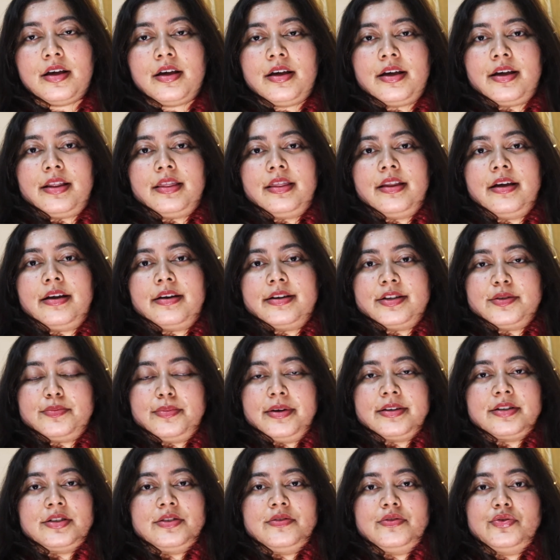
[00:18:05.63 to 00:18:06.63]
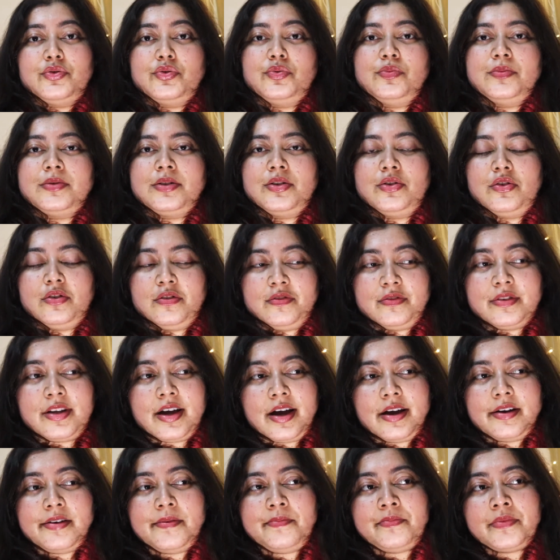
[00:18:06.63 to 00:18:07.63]
in their respective rooms and all of
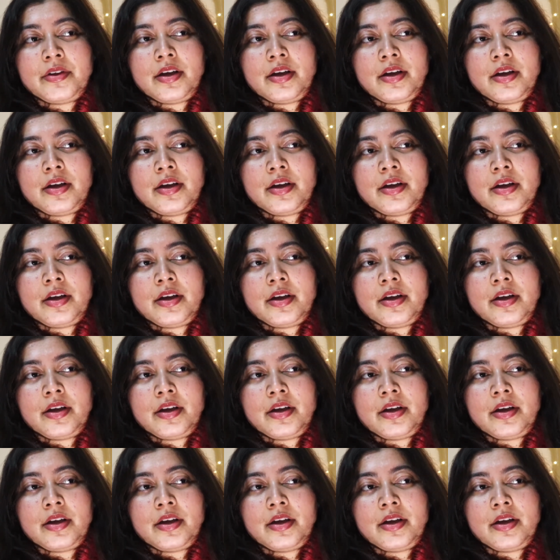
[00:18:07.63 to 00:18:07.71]
that.